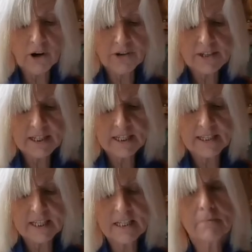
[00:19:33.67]

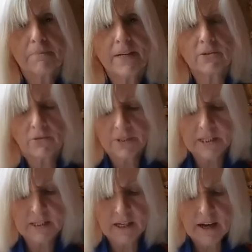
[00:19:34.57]
crisis is
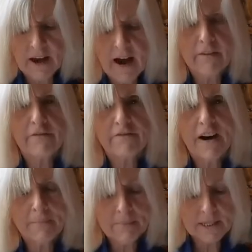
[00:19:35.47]
building and
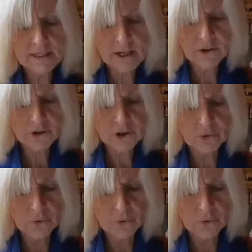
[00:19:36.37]
families are